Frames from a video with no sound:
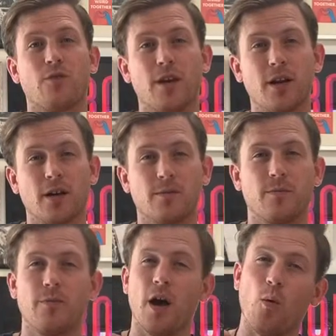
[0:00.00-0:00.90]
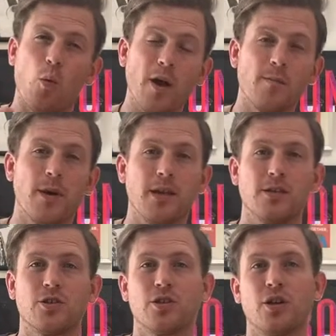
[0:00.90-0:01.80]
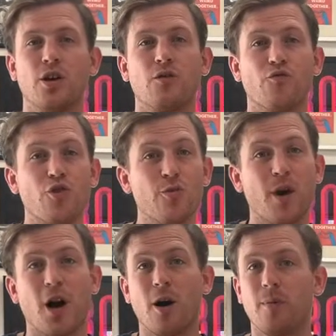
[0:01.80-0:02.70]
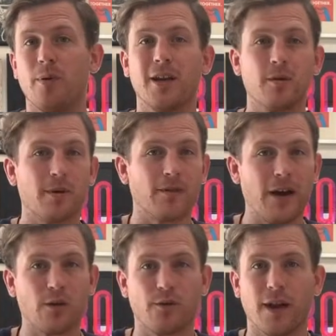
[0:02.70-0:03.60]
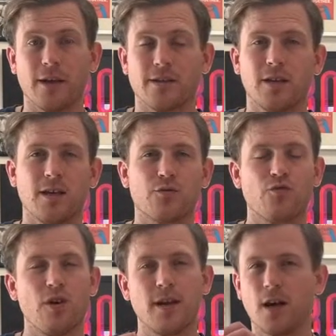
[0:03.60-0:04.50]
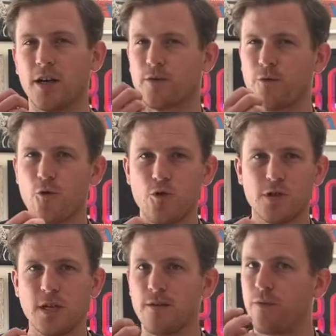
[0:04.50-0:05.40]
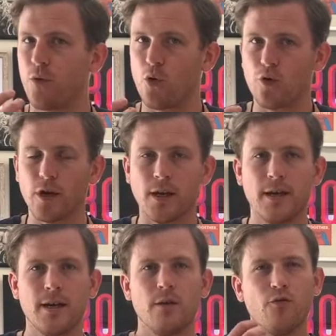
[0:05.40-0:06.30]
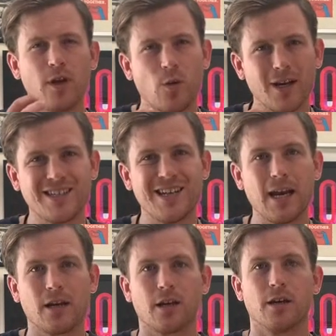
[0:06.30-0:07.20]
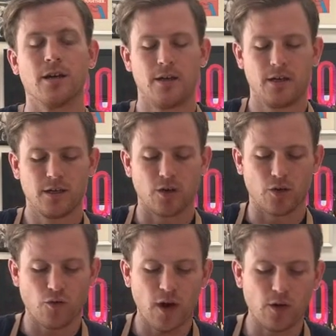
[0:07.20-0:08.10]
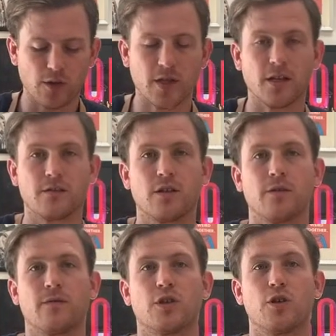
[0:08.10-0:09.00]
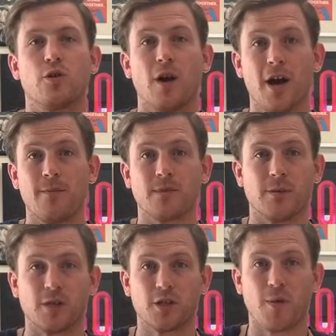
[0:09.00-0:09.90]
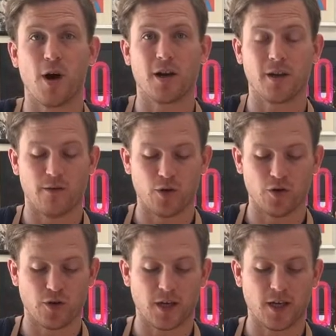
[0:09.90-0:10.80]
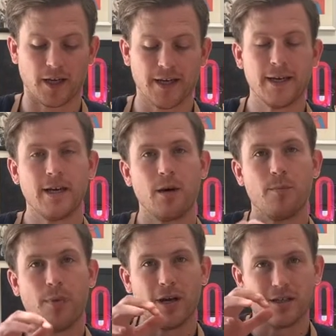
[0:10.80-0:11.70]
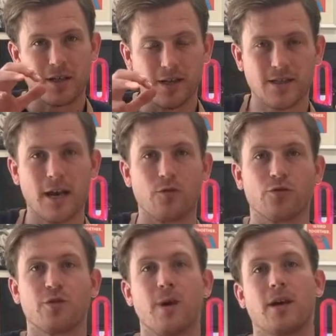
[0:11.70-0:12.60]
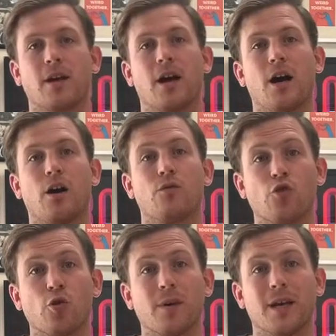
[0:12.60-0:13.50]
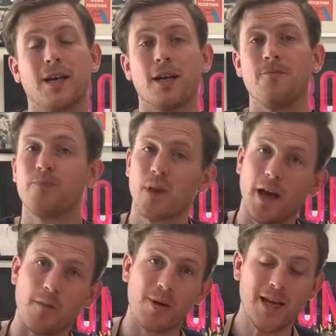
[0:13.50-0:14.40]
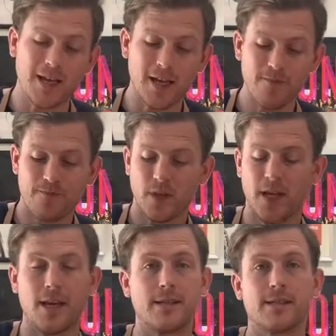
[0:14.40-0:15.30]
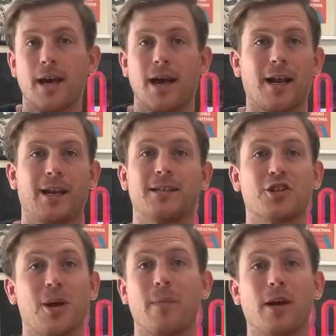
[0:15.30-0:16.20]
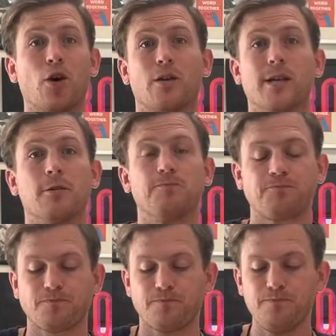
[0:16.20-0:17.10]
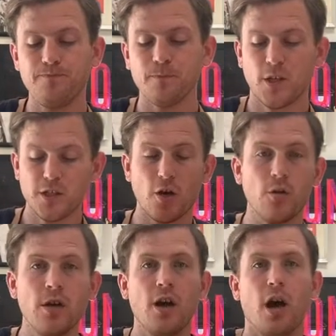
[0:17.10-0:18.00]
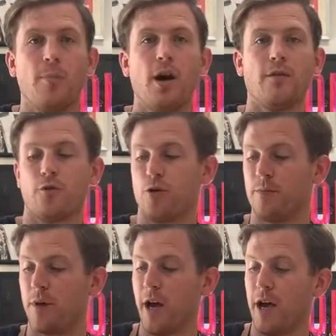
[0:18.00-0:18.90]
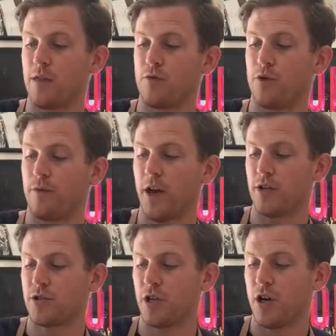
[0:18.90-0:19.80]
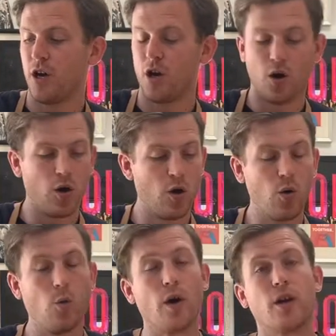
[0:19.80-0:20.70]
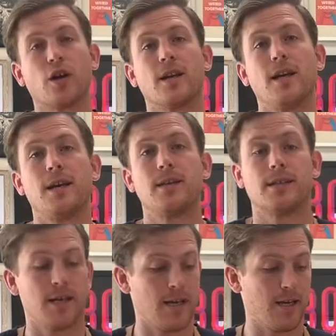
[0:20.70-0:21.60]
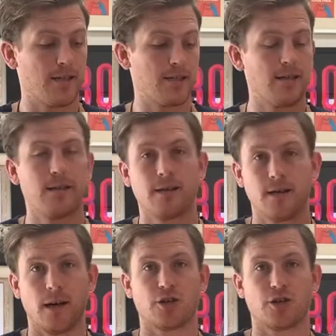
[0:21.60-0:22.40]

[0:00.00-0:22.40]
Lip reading: really nice white peach, rhubarb, a little bit of elderflower, so it gets really nice fruity, floral, really quite delicate. So a great alternative to something sparkling if you're not drinking, but is integral to making our Royal Bellini. And a Bellini is a classic champagne cocktail. So apart from the Royal Flush, what you're going to need is a